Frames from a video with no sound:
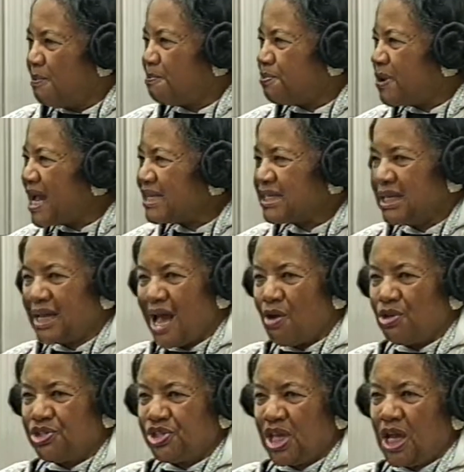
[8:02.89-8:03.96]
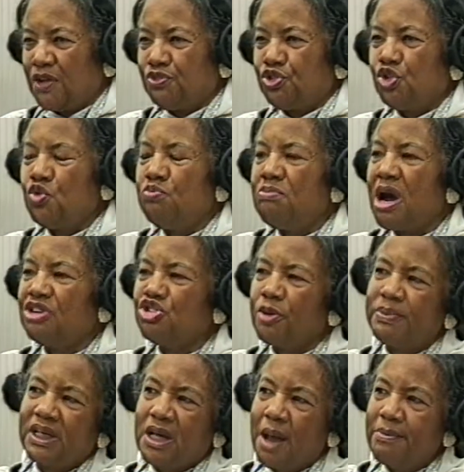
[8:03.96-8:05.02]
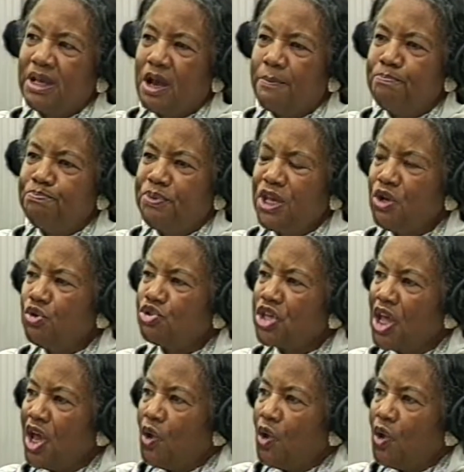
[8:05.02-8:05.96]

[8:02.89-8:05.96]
pressing ourselves too much or becoming abused,